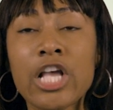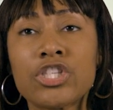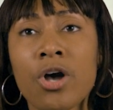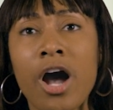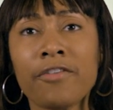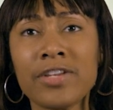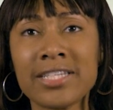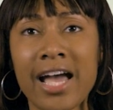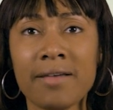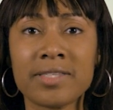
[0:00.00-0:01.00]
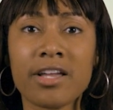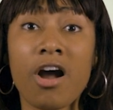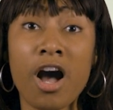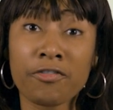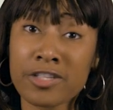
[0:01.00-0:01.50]
So oftentimes there
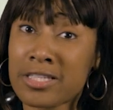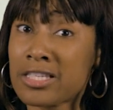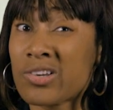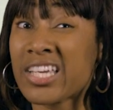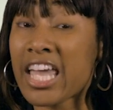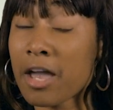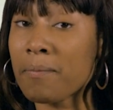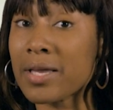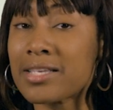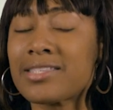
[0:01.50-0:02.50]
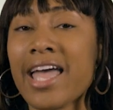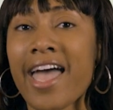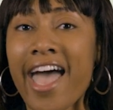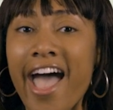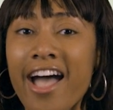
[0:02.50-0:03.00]
are offices on campus
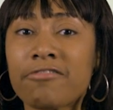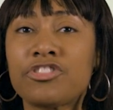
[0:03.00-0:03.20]
that have